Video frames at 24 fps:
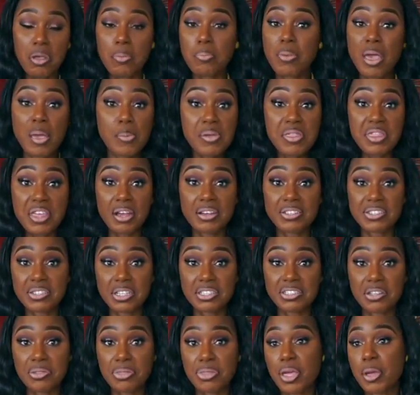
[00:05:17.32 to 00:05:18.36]
Maybe there's
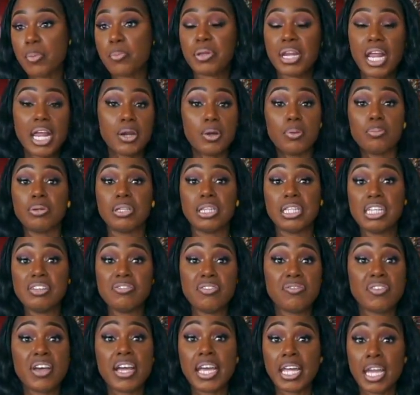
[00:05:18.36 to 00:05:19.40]
such a thing, but I don't
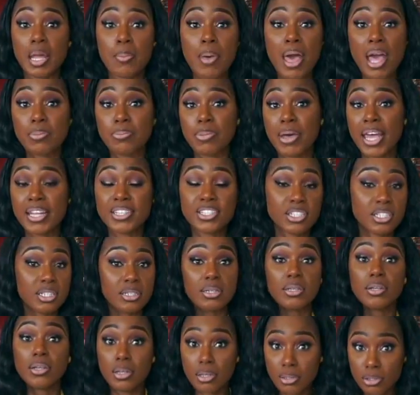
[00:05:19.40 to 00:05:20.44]
believe. If I get a bad batch,
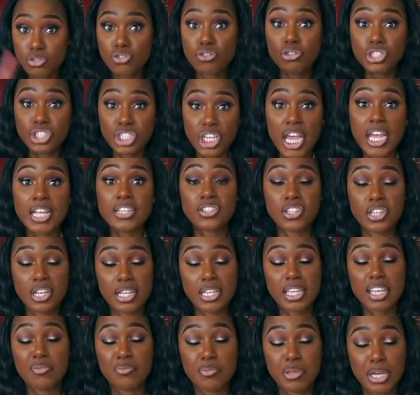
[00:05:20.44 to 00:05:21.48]
you change it
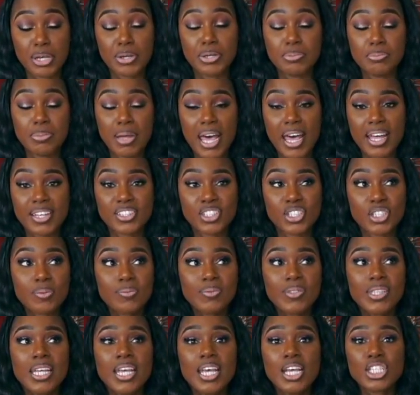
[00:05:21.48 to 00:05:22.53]
and give me a good batch.
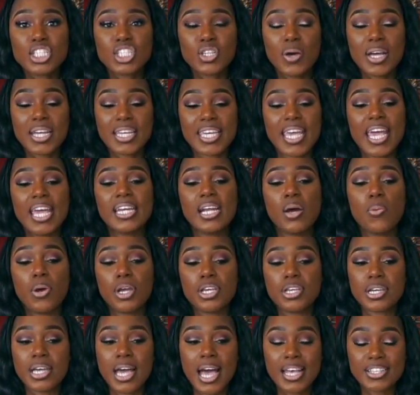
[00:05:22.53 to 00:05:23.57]
So again, I
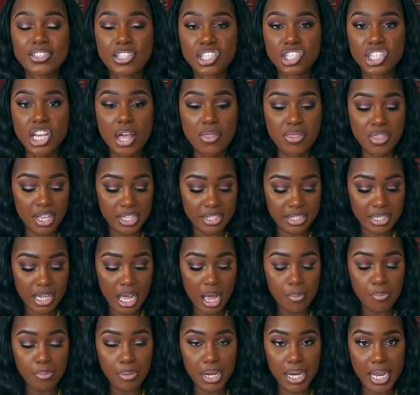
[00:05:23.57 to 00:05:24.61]
want you guys to check this
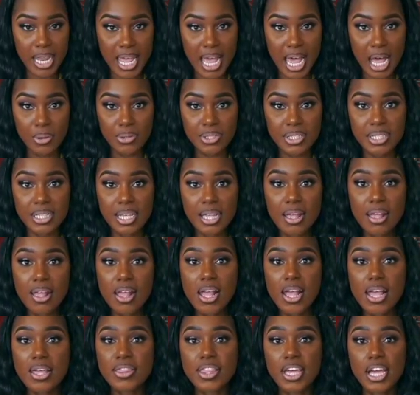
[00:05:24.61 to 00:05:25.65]
company out.
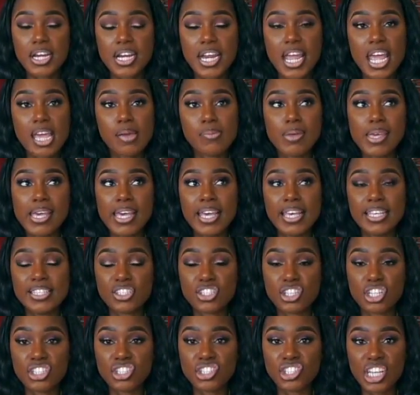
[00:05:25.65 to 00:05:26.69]
Their name
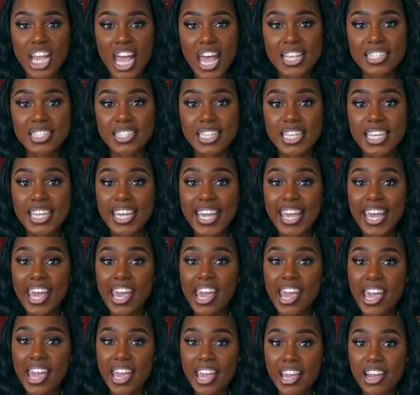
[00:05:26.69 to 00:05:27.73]
is Jazzy
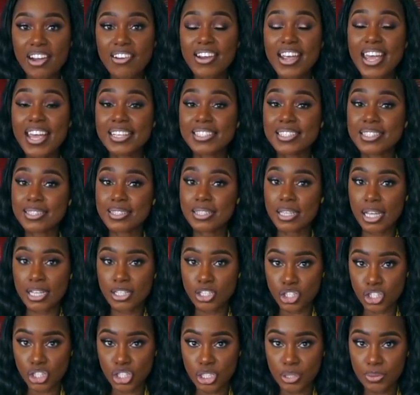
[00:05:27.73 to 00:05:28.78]
Hair
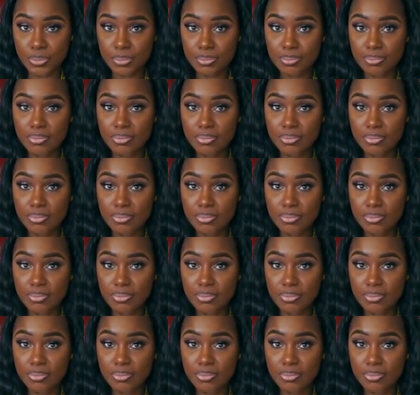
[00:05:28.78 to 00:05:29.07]
Extension.